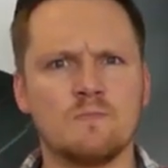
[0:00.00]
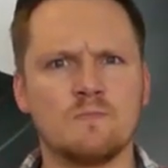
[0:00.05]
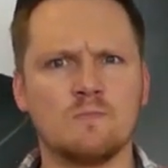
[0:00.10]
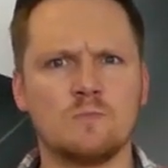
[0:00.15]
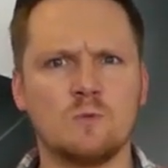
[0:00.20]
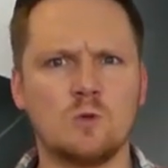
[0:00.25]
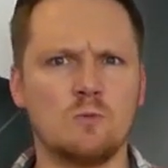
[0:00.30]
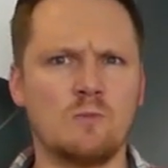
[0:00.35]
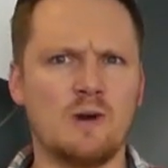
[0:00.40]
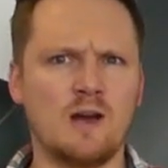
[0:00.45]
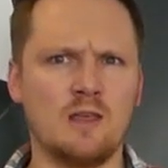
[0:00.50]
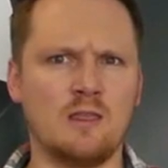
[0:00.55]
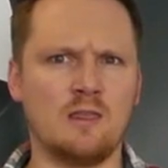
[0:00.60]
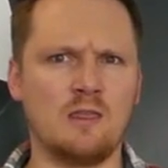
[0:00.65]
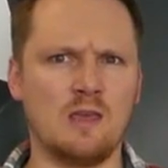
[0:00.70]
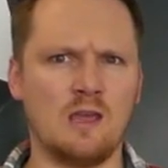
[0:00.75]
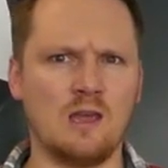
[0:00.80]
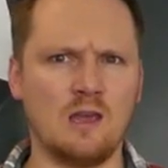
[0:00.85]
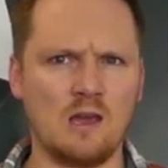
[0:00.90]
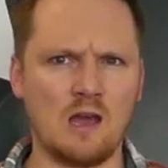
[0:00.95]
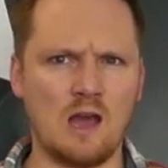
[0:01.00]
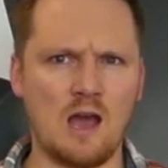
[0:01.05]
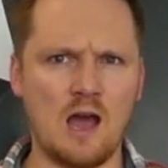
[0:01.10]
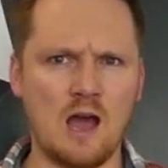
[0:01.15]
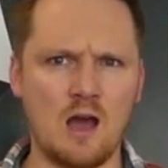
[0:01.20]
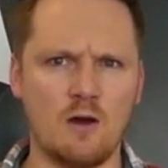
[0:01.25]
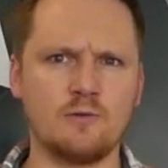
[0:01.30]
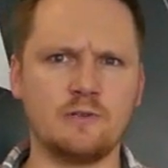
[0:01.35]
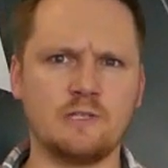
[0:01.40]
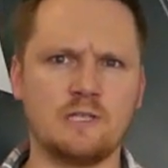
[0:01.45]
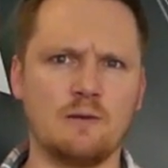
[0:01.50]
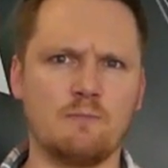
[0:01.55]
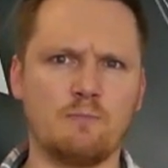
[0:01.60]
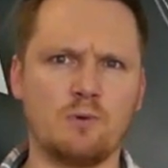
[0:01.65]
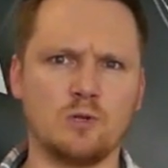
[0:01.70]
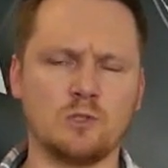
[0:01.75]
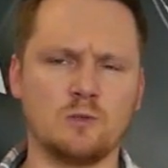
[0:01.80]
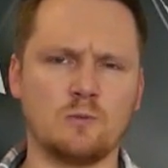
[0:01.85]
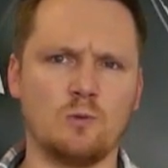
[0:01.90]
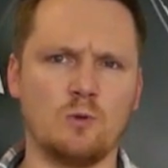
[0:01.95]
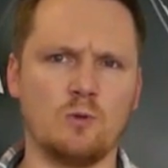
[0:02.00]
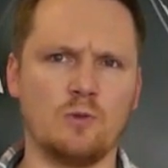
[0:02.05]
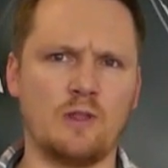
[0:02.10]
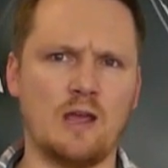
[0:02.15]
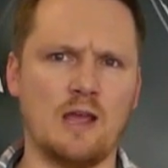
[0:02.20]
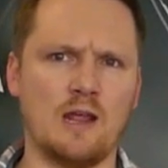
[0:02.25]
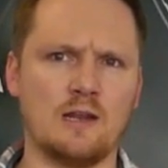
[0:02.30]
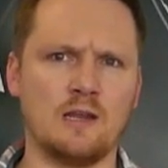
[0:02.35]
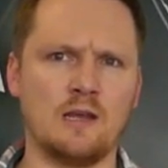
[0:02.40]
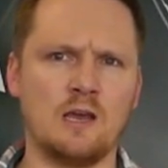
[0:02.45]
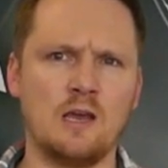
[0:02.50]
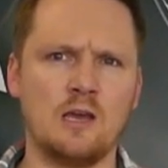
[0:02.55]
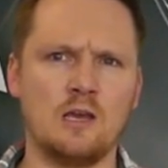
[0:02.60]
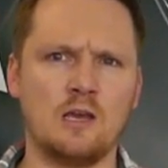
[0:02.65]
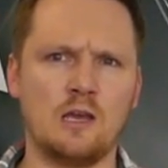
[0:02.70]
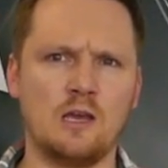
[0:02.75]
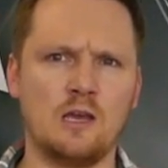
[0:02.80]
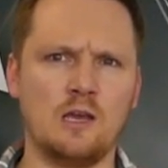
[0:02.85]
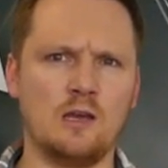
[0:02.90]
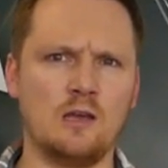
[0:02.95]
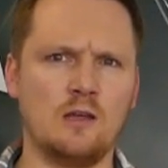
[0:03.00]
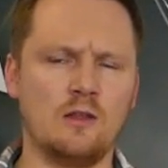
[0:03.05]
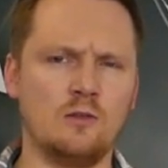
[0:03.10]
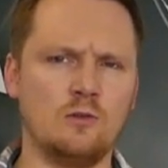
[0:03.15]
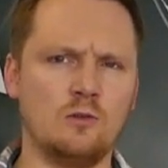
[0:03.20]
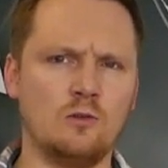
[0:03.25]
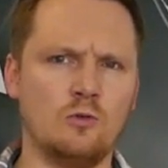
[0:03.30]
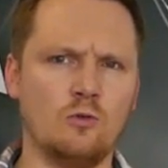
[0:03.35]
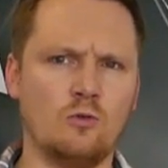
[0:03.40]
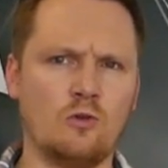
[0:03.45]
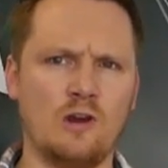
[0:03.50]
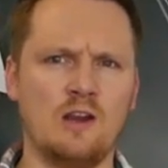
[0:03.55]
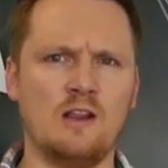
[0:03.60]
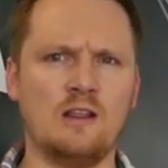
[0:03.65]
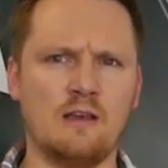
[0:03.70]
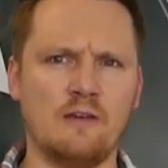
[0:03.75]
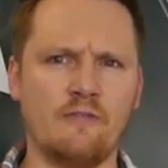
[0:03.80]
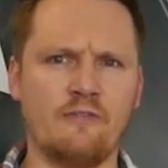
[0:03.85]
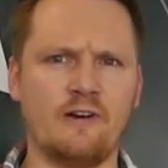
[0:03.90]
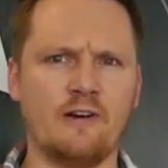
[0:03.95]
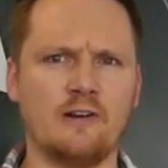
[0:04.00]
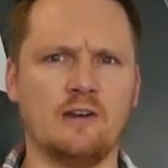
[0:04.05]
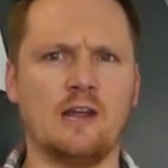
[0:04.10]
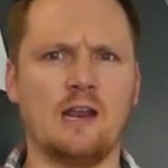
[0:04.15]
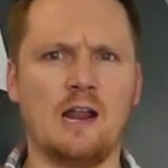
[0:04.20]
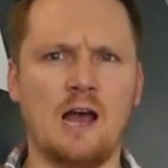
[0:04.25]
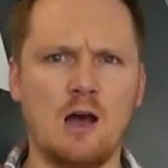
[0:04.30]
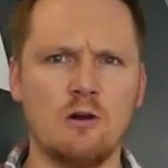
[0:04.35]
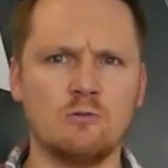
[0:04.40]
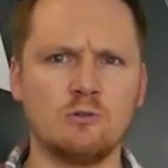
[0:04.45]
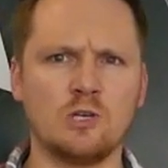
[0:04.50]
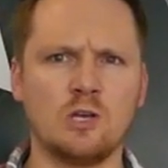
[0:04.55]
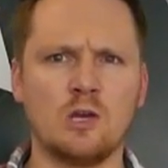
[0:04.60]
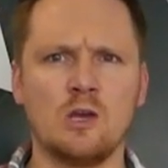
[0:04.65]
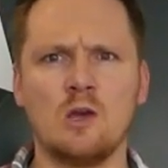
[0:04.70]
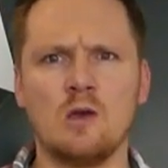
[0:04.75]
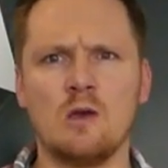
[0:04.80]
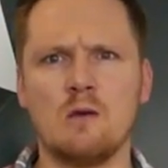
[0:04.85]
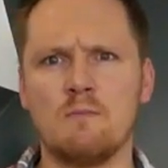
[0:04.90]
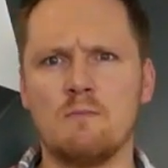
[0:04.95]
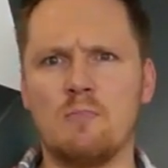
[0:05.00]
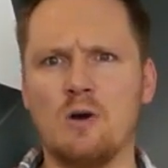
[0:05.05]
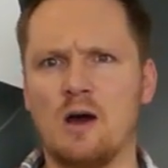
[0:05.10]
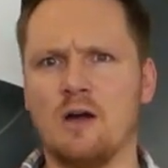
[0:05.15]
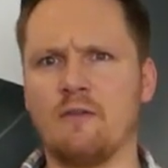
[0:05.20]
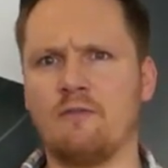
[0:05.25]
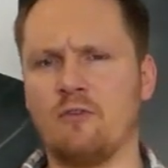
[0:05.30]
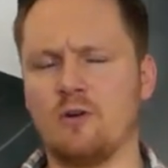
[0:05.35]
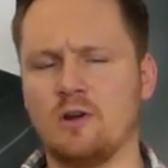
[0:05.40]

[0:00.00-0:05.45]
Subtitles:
you might think, how is that possible that in Ukraine they find that out, but for